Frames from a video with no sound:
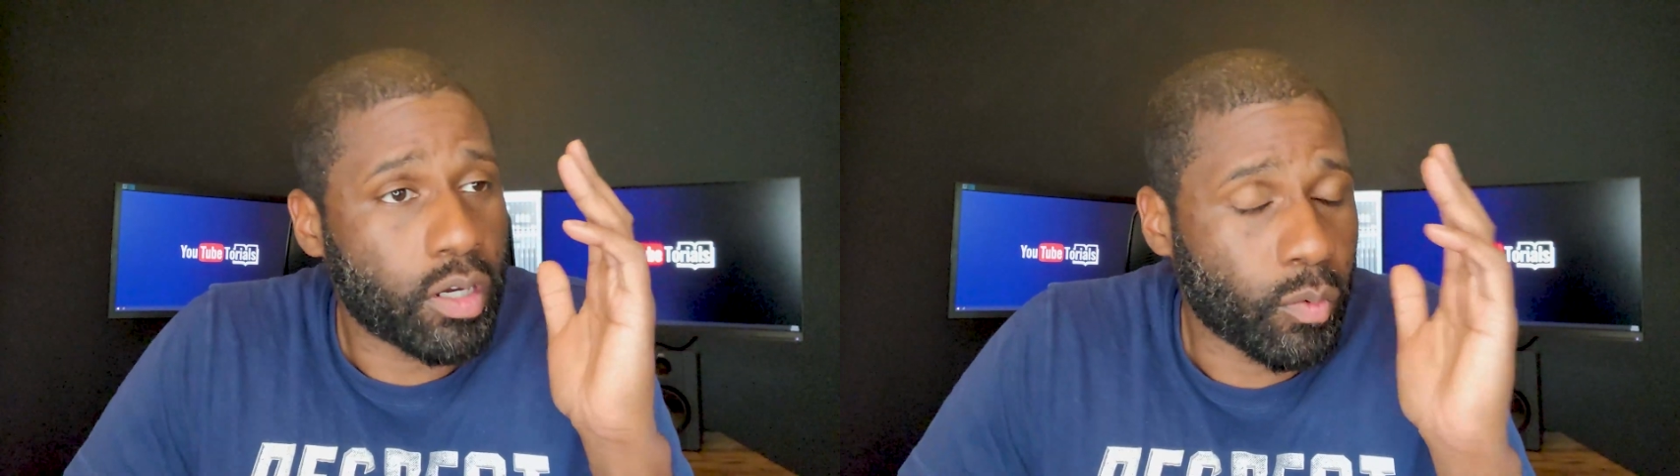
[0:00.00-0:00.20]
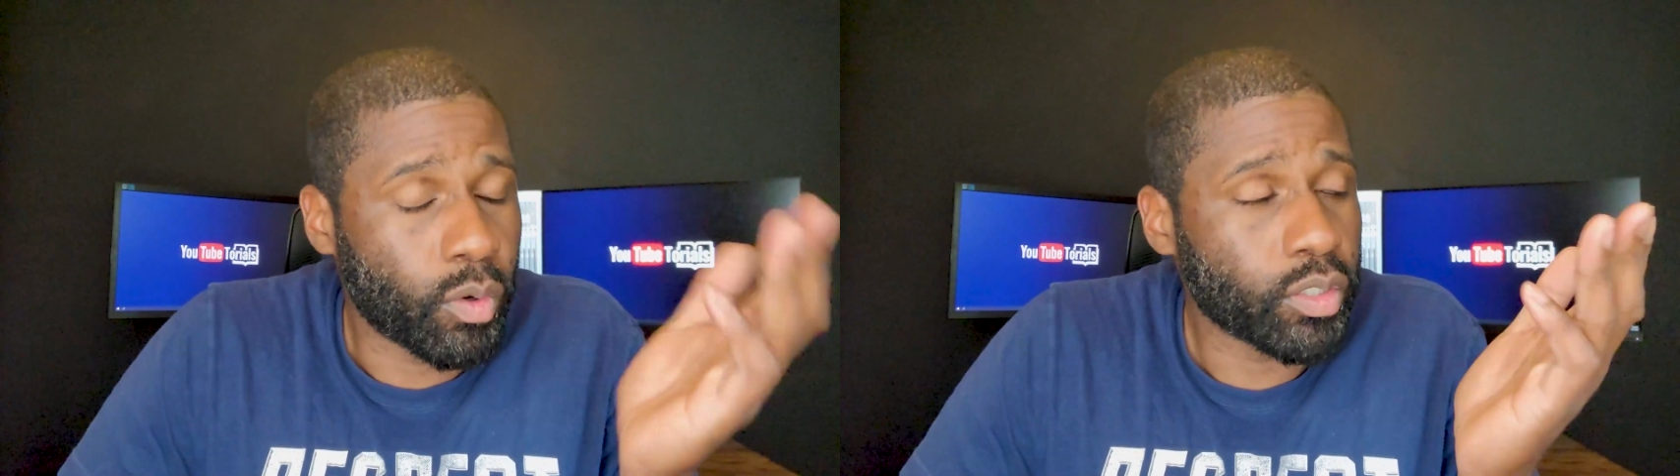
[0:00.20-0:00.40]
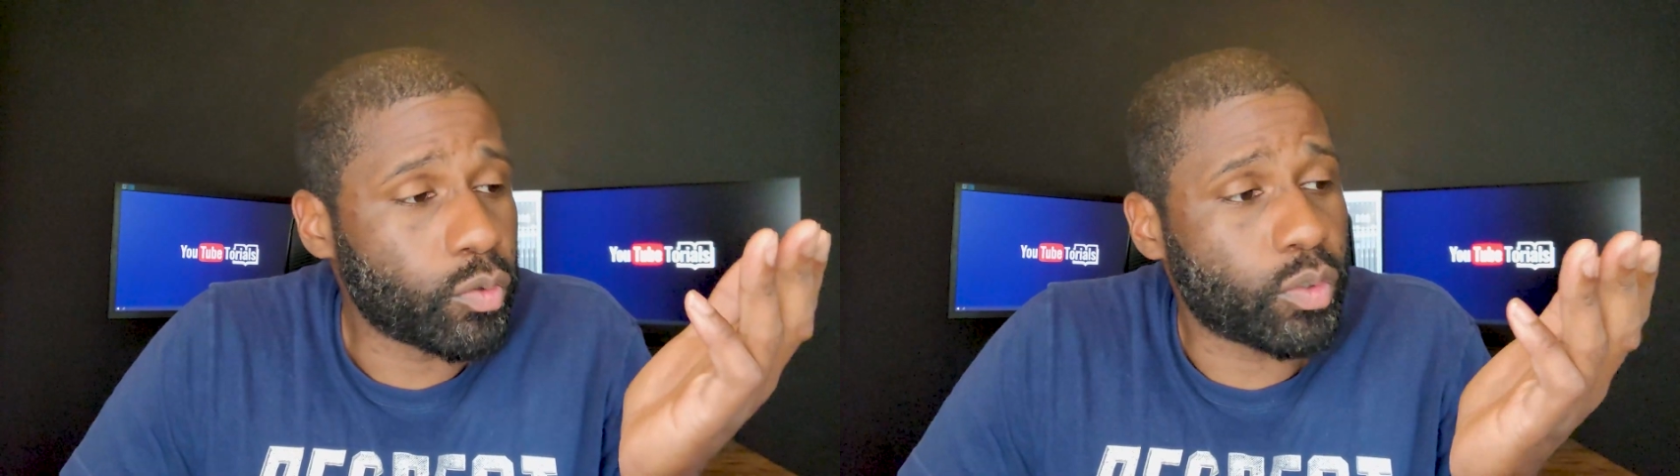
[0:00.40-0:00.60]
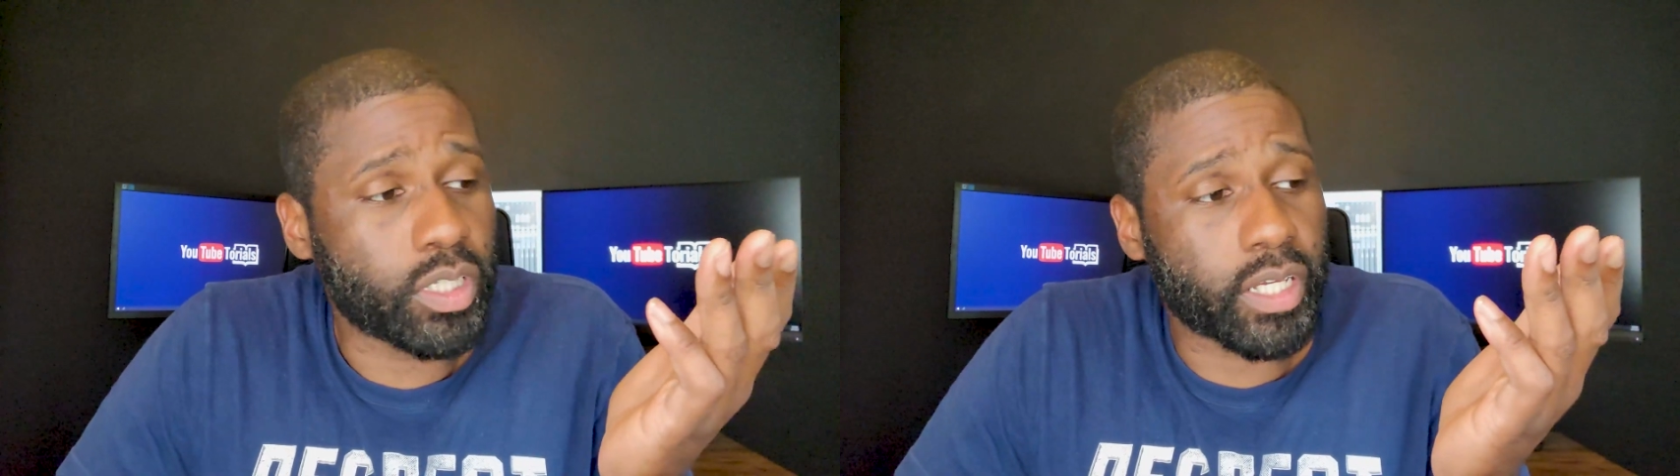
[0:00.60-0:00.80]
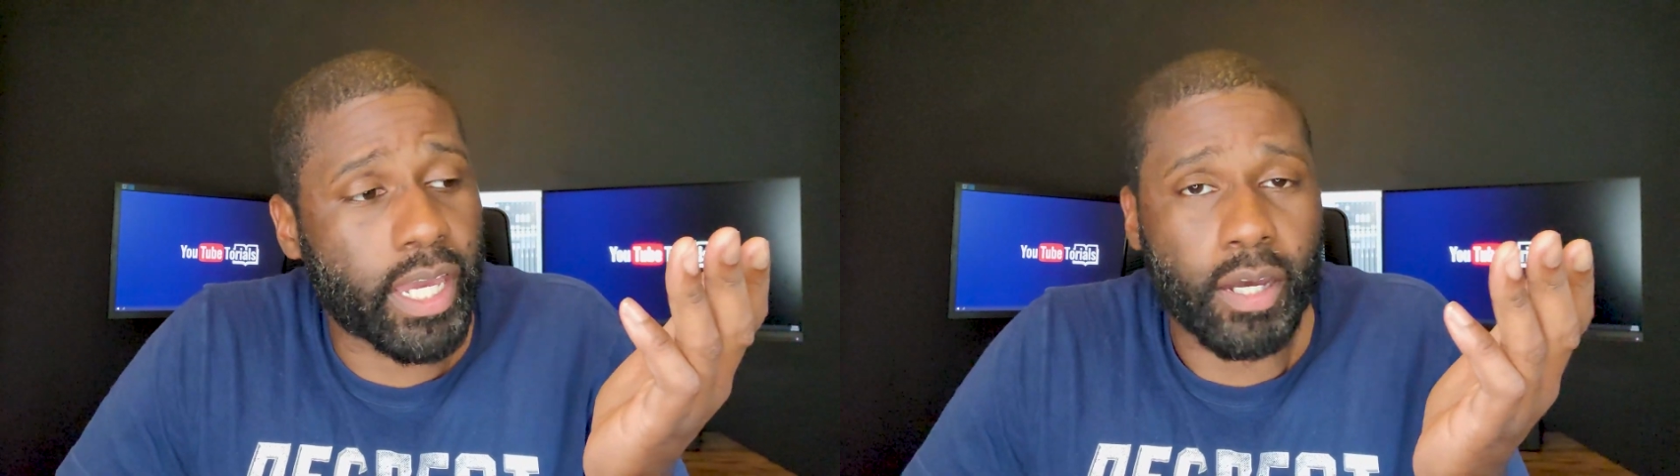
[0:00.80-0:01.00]
one Google
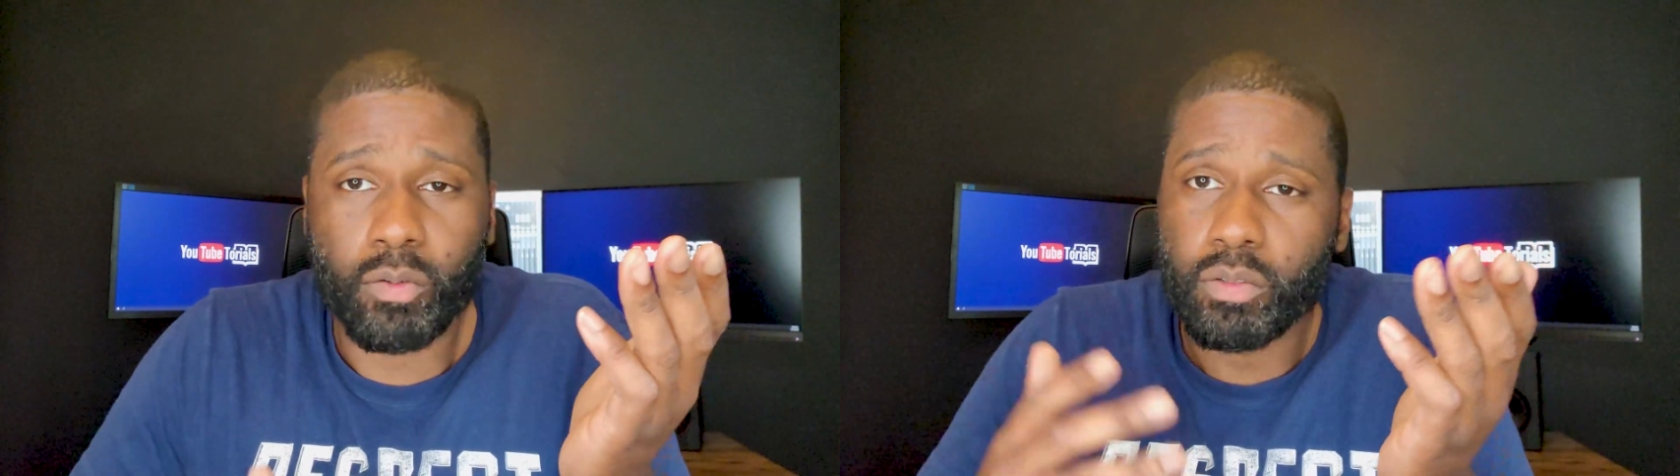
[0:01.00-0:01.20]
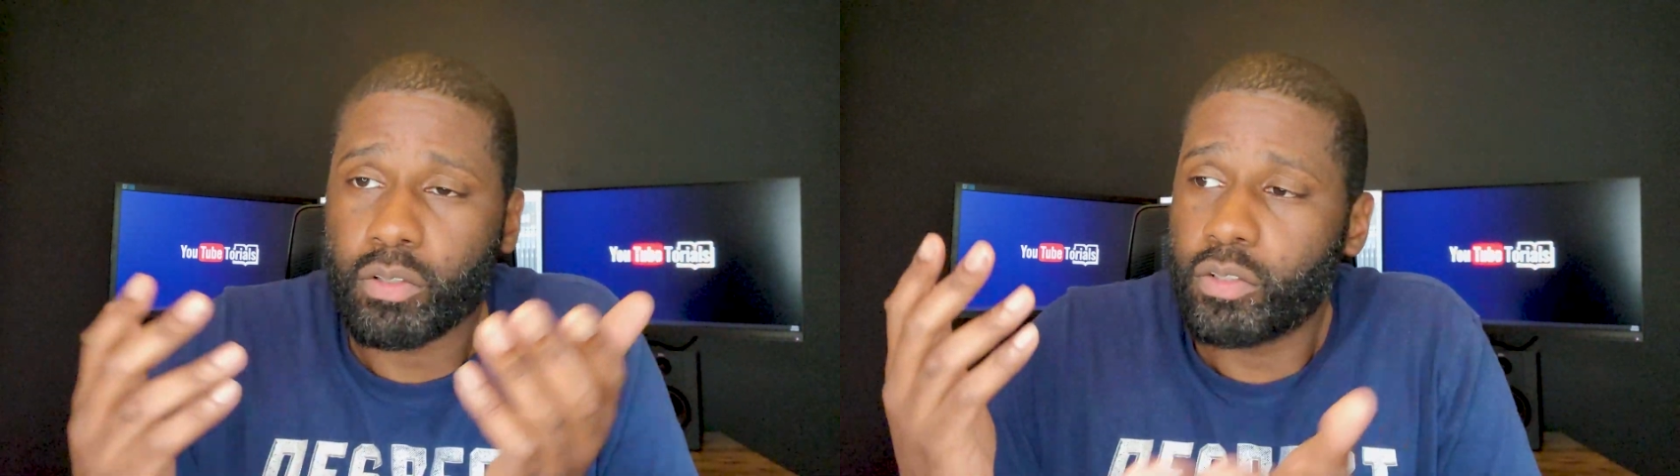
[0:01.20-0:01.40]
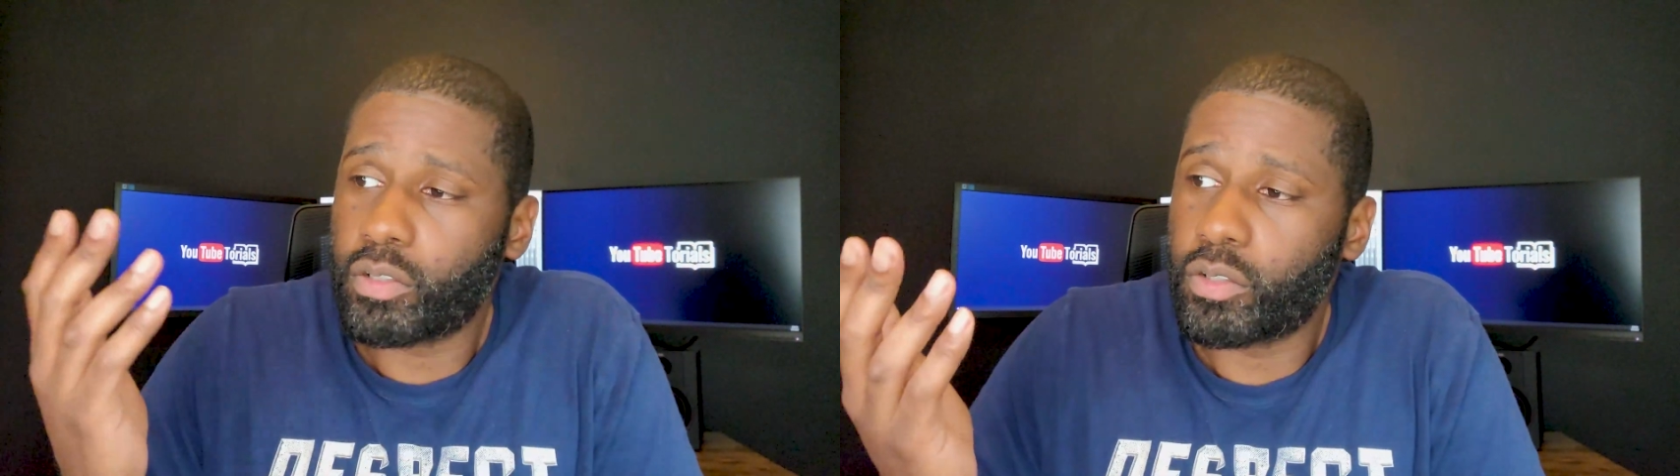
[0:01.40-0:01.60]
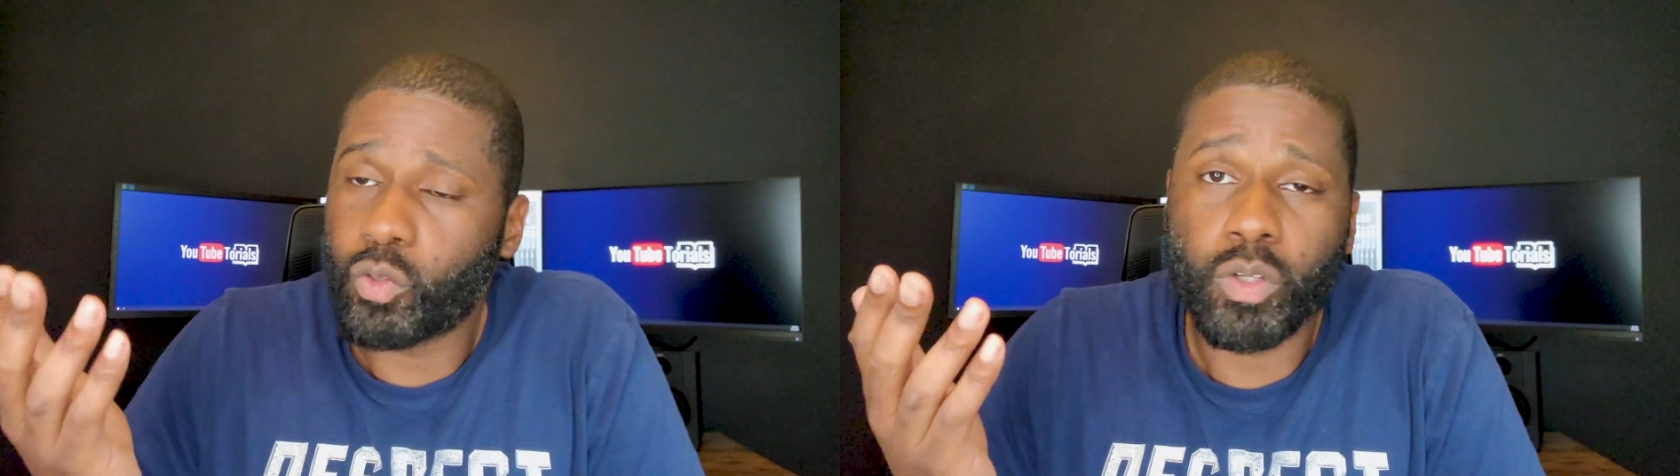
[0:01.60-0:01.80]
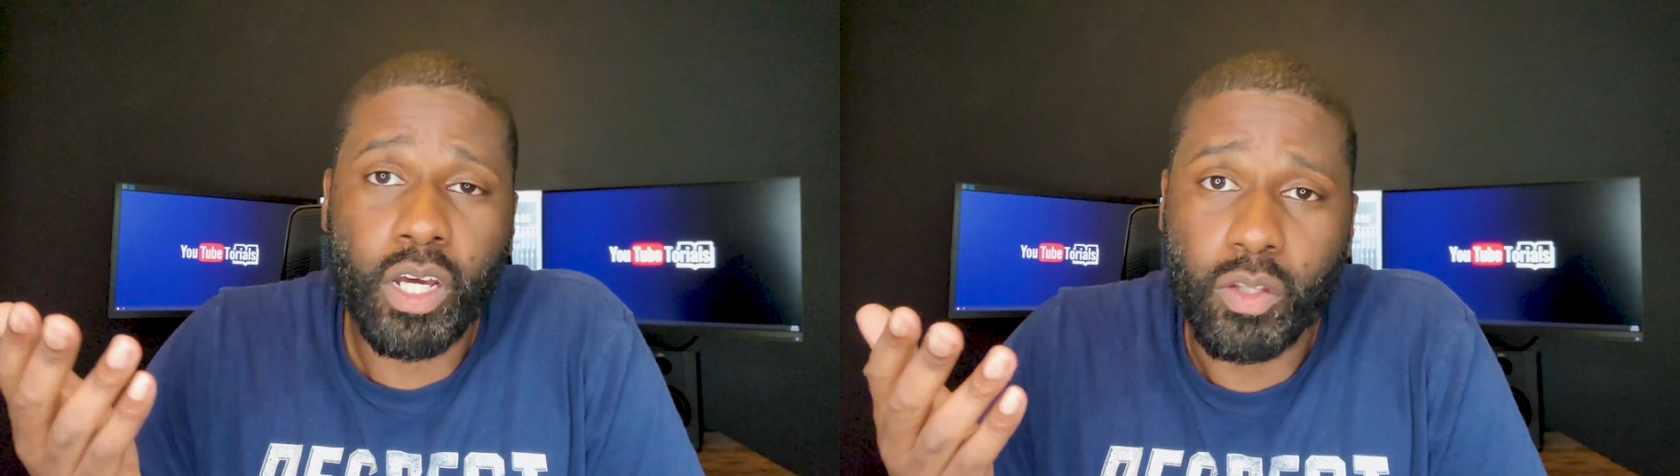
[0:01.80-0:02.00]
account
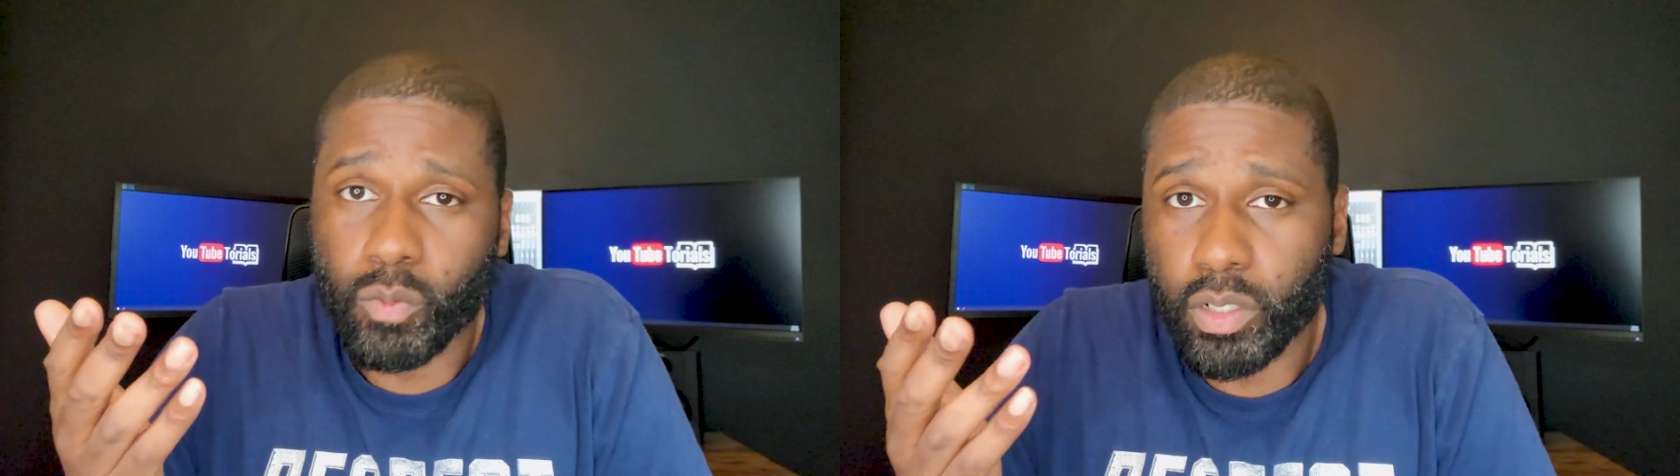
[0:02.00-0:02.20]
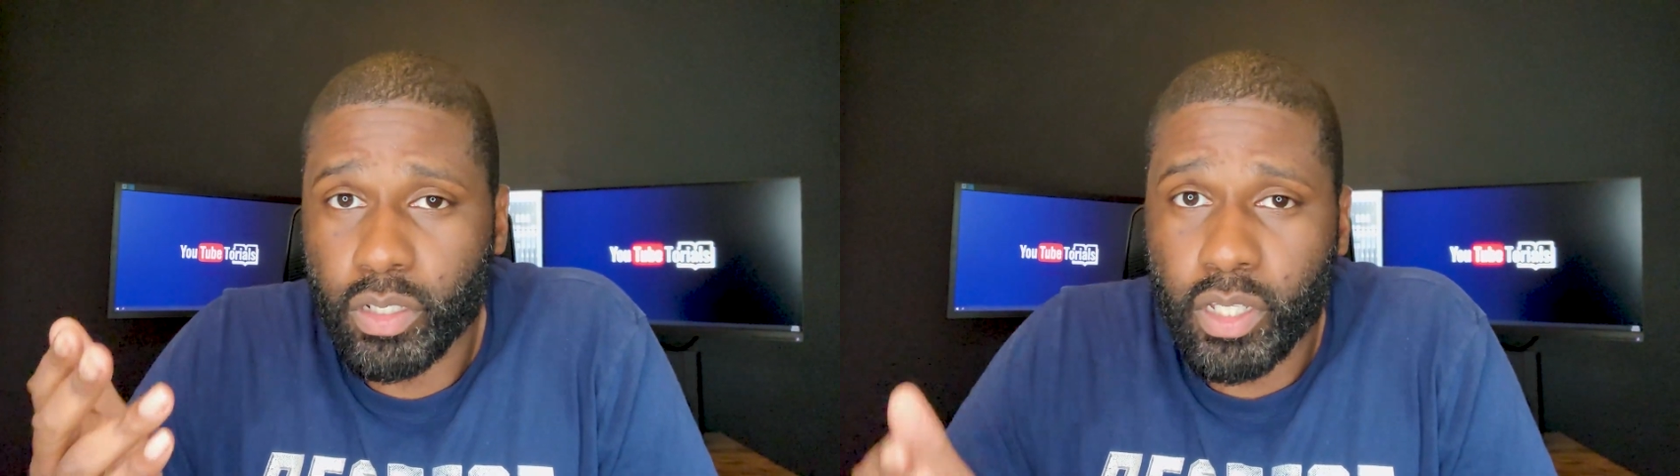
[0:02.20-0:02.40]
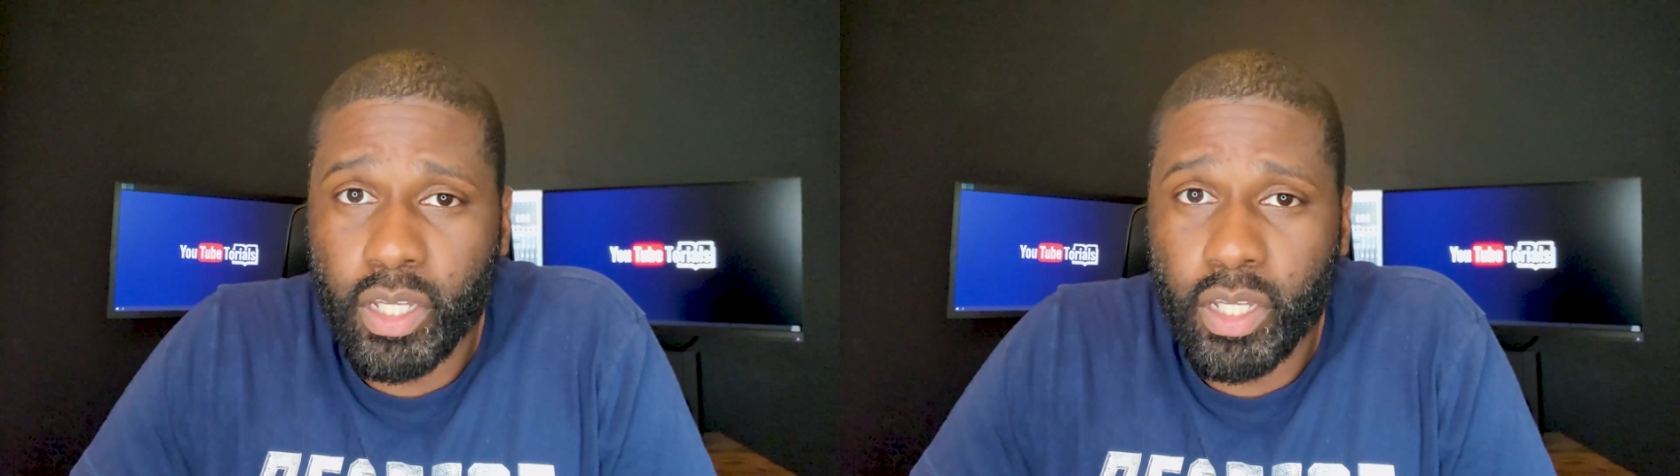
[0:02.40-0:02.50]
to another one,